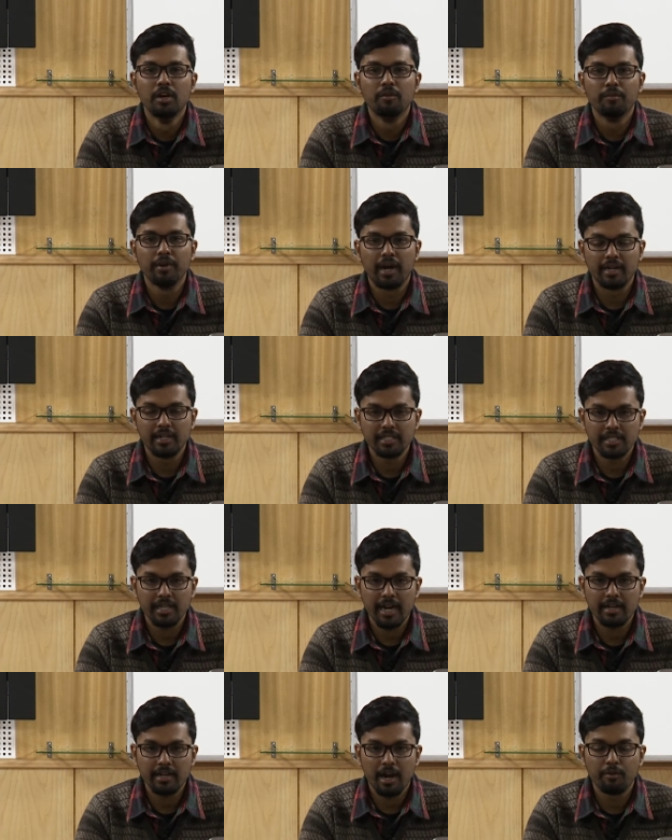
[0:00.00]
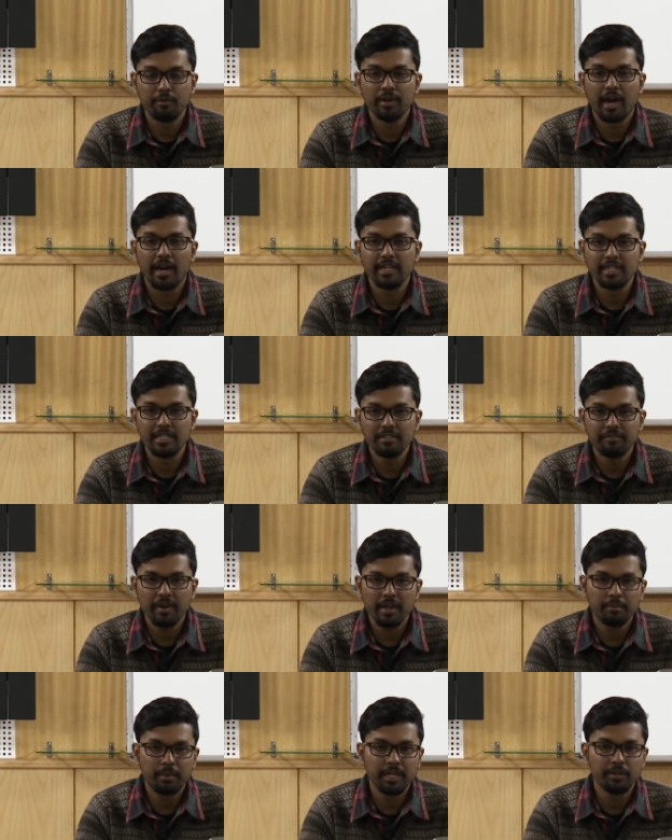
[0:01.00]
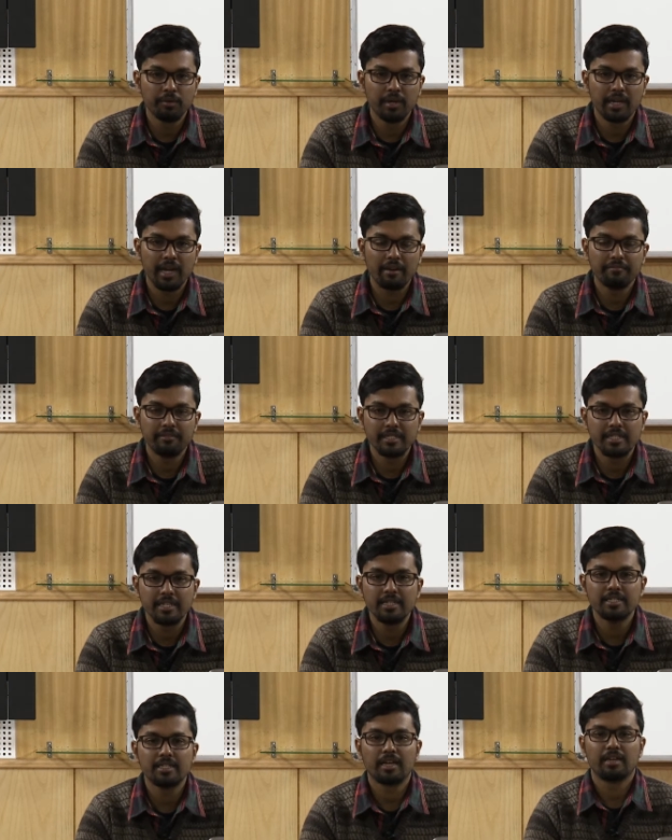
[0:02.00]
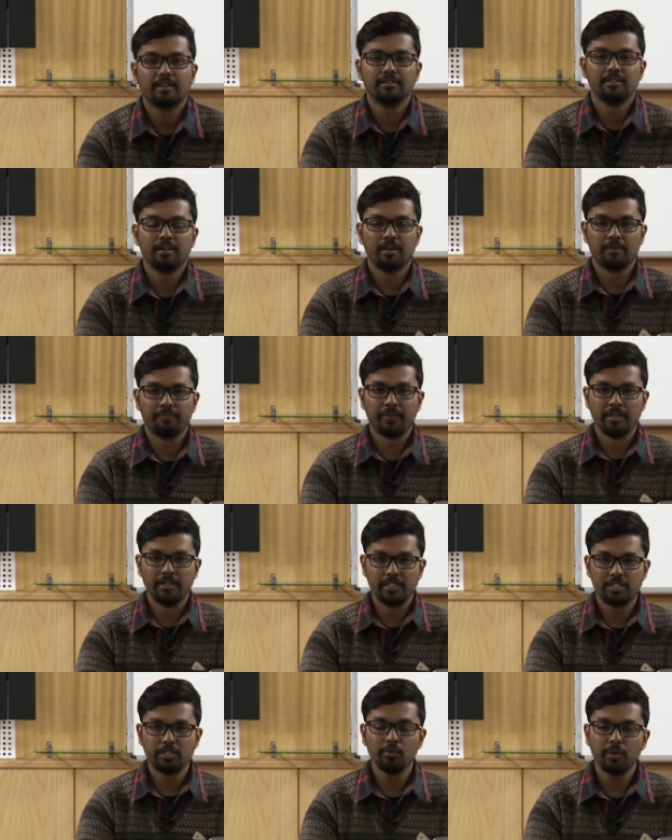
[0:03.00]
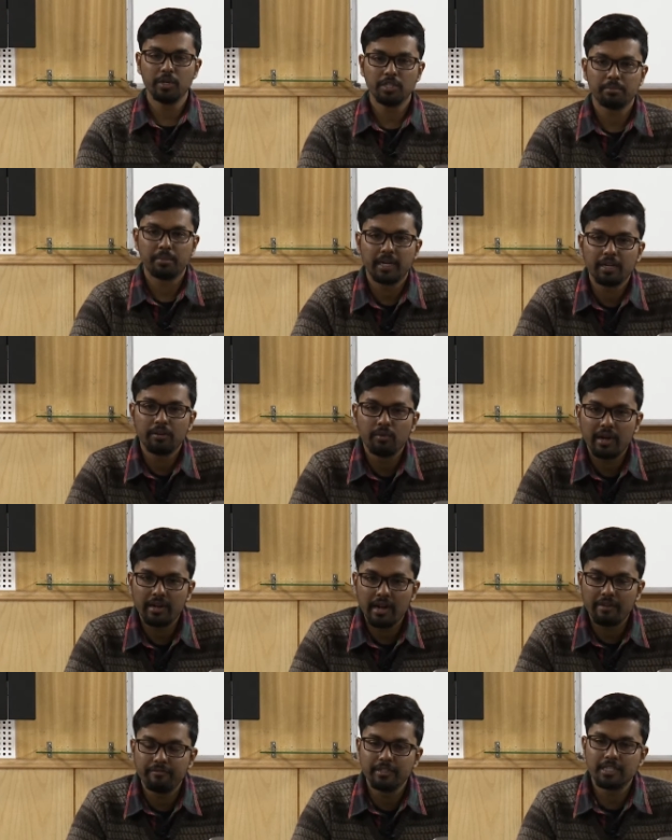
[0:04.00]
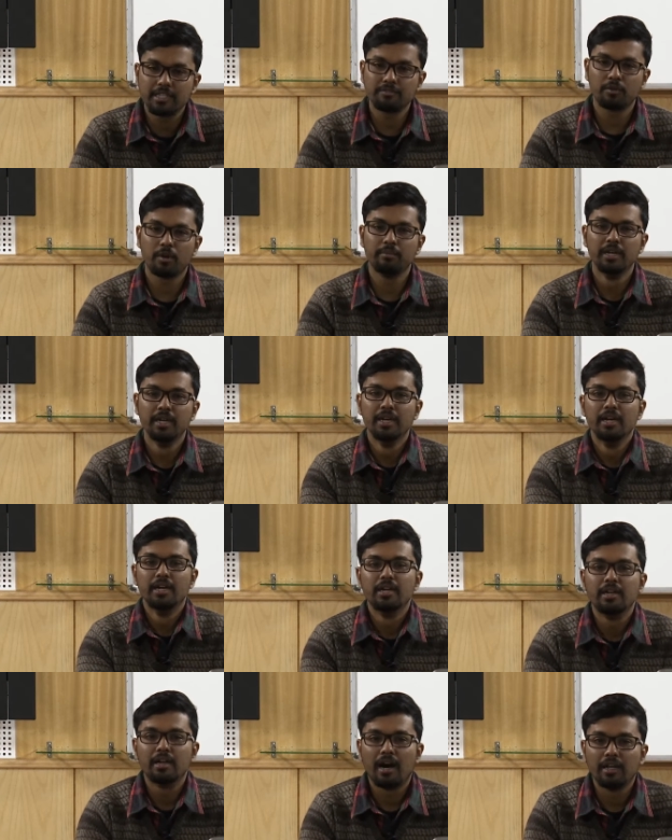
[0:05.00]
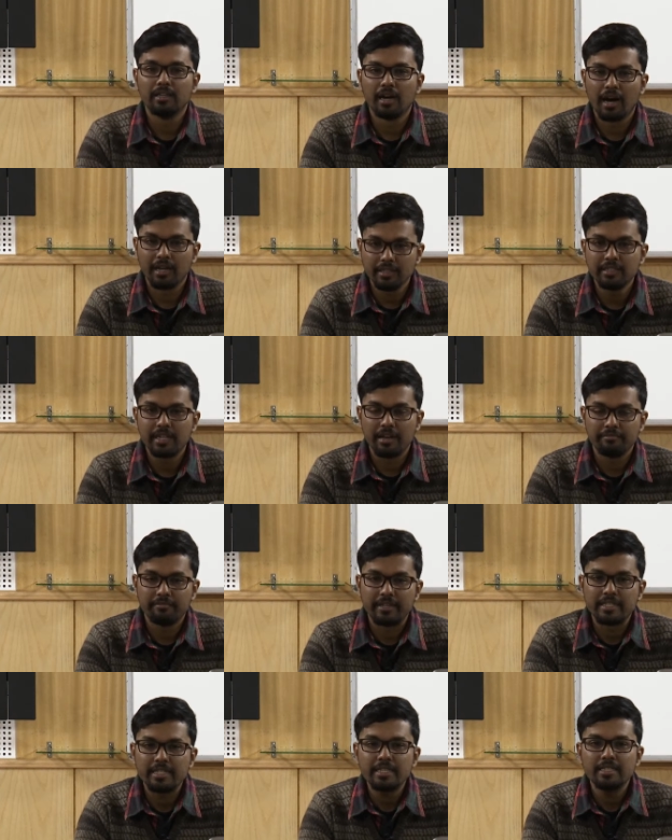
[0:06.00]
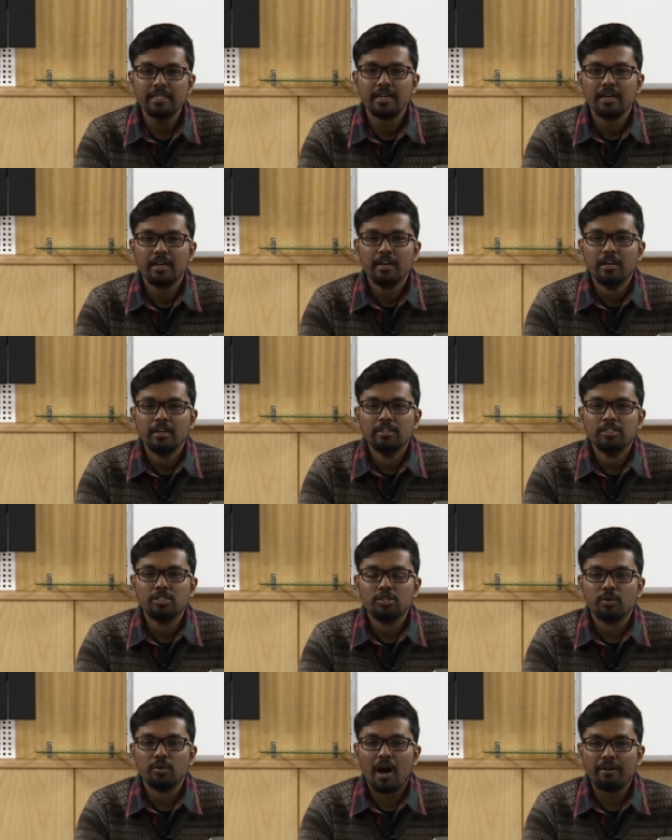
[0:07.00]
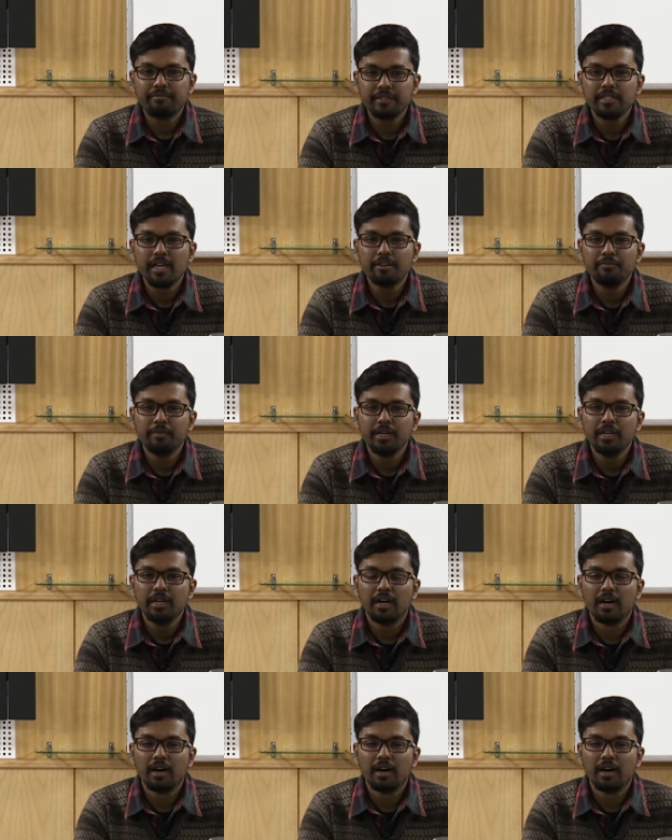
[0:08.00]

we understand how we identify a particular typefaces and distinguish a particular typefaces from the other typefaces. So after that we